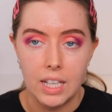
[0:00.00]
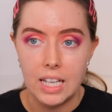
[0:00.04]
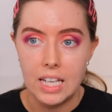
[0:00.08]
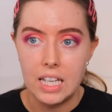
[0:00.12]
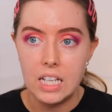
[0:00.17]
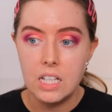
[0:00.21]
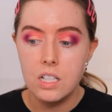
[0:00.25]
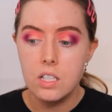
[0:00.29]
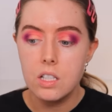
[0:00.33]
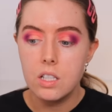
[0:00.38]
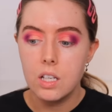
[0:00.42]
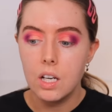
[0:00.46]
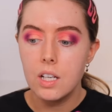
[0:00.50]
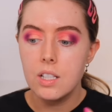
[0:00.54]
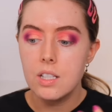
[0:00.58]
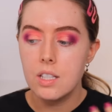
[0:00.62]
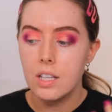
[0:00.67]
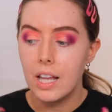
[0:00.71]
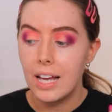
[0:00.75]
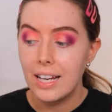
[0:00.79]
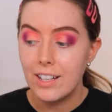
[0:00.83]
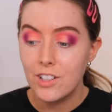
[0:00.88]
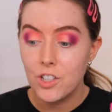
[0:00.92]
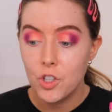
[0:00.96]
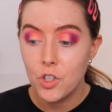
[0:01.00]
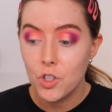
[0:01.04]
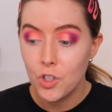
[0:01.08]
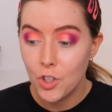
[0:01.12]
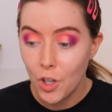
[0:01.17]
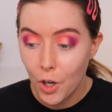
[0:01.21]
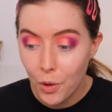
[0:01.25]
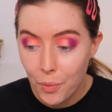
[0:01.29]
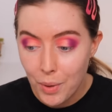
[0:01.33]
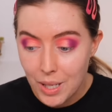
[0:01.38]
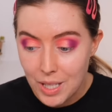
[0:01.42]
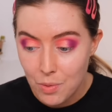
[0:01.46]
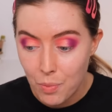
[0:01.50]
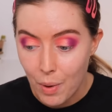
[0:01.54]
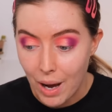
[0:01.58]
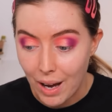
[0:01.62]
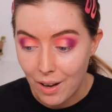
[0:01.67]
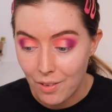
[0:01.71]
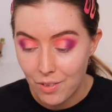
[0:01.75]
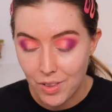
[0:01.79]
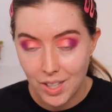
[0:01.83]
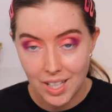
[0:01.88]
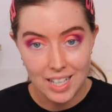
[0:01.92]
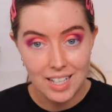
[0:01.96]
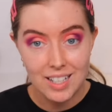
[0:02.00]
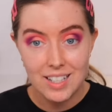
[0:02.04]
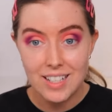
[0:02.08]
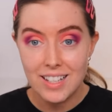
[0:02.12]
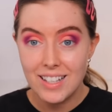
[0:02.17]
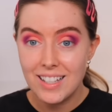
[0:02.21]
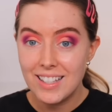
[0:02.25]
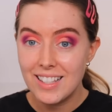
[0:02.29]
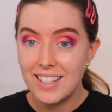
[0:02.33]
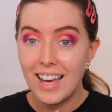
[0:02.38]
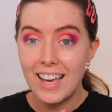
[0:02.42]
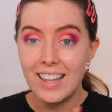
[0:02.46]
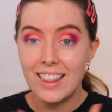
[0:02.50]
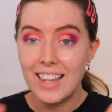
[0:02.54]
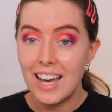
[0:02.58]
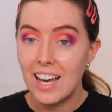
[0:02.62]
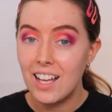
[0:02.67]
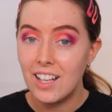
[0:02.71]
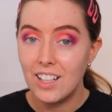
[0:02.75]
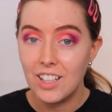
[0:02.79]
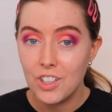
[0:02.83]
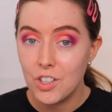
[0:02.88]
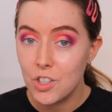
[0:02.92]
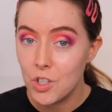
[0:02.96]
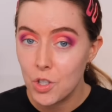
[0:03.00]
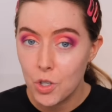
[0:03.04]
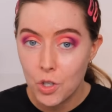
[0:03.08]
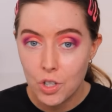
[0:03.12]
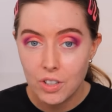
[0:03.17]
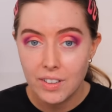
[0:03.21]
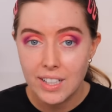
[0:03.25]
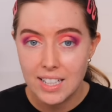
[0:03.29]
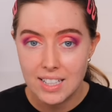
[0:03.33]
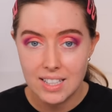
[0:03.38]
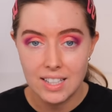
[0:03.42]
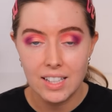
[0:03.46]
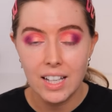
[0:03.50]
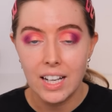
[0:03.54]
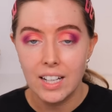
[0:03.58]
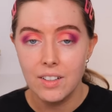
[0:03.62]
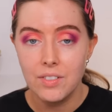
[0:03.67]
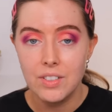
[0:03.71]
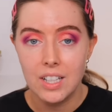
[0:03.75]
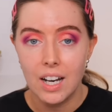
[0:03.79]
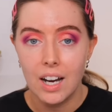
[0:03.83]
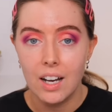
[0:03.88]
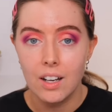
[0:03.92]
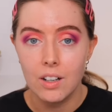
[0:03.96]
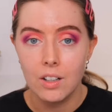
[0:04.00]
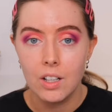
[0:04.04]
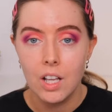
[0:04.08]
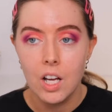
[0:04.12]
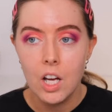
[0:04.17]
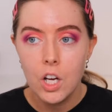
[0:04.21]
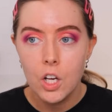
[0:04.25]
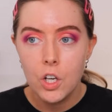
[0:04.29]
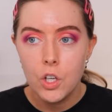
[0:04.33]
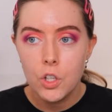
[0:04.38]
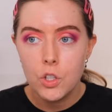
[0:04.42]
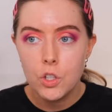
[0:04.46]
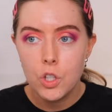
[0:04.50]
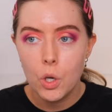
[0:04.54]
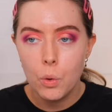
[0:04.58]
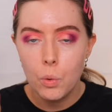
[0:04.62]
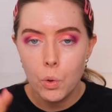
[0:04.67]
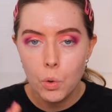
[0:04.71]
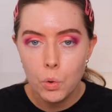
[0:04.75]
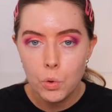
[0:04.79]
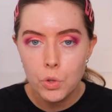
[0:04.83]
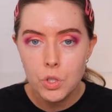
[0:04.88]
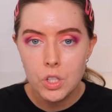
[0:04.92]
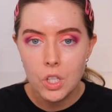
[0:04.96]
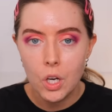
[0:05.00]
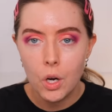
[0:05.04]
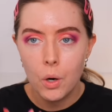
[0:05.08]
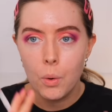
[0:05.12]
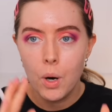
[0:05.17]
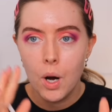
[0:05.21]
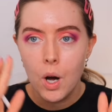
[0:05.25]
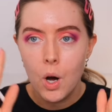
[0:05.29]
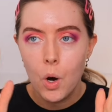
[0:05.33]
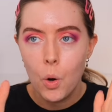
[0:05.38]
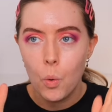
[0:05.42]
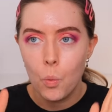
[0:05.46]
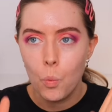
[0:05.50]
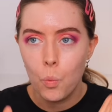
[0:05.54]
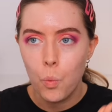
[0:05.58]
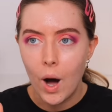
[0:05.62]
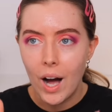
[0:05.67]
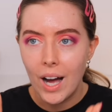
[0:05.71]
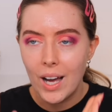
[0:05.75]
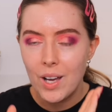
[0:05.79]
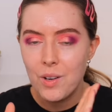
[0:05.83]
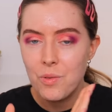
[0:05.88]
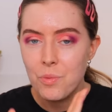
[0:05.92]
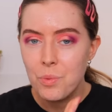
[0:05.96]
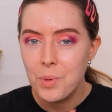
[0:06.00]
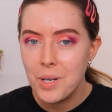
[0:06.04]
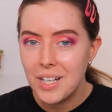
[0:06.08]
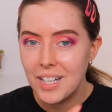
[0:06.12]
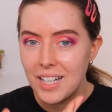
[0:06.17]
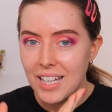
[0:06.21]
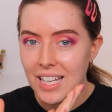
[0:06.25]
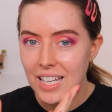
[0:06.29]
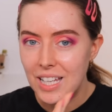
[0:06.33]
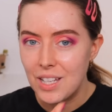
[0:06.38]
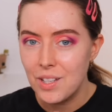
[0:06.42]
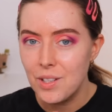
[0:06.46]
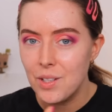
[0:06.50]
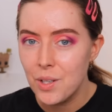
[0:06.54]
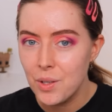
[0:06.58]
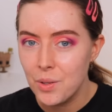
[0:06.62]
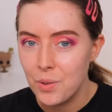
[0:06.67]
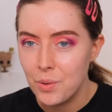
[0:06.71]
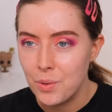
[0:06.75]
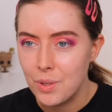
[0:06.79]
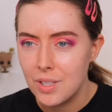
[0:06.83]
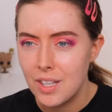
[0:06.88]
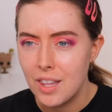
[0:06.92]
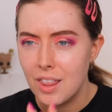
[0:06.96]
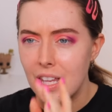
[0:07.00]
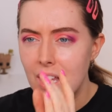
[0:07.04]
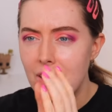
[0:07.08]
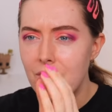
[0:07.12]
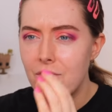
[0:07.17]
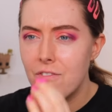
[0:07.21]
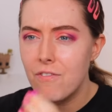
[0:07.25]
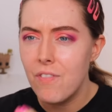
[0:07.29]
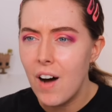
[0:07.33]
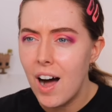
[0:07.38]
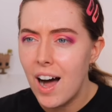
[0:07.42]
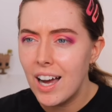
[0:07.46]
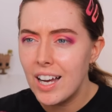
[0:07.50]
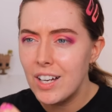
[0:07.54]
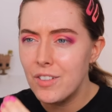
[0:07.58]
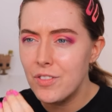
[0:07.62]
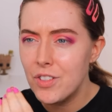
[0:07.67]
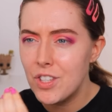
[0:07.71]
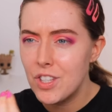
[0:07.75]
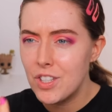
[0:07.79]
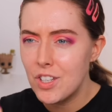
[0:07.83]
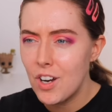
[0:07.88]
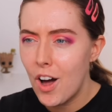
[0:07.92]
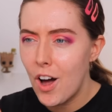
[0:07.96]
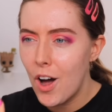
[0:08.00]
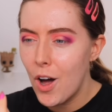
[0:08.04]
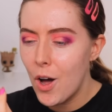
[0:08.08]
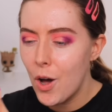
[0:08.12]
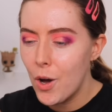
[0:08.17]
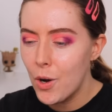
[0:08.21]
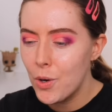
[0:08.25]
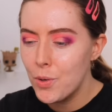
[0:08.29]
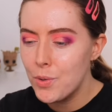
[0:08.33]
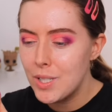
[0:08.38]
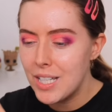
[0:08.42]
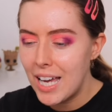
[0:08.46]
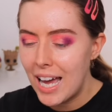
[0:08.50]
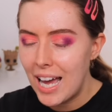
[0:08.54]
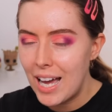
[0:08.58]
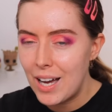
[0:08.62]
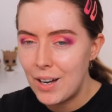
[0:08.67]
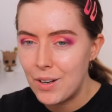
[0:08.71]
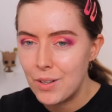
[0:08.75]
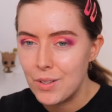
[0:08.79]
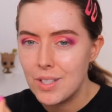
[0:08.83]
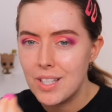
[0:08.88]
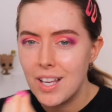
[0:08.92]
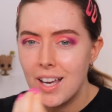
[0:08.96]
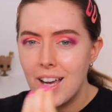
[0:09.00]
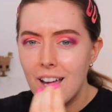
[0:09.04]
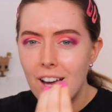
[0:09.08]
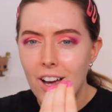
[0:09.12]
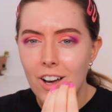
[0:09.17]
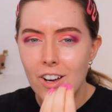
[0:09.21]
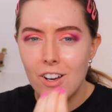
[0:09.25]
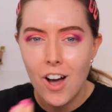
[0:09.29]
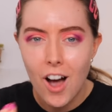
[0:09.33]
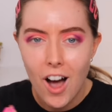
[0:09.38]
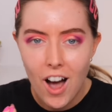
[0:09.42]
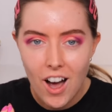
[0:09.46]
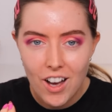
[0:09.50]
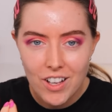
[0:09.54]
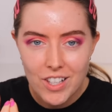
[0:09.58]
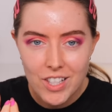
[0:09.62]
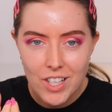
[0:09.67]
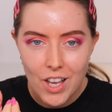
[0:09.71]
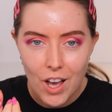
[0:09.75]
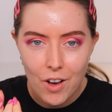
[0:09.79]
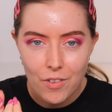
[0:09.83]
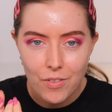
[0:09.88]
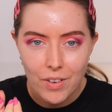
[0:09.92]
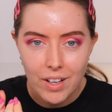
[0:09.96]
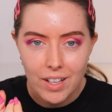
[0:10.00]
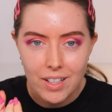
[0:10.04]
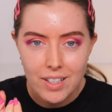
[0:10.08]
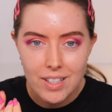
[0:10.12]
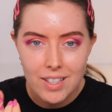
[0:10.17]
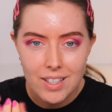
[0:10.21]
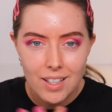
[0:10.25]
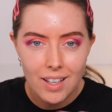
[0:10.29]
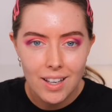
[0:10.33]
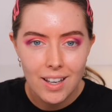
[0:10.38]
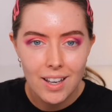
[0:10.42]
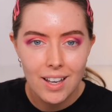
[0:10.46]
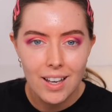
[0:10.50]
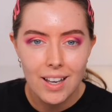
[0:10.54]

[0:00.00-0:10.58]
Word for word: He does like to show his wealth. He does like that luxurious lifestyle. So also, why wouldn't he use the five star hotel's car service?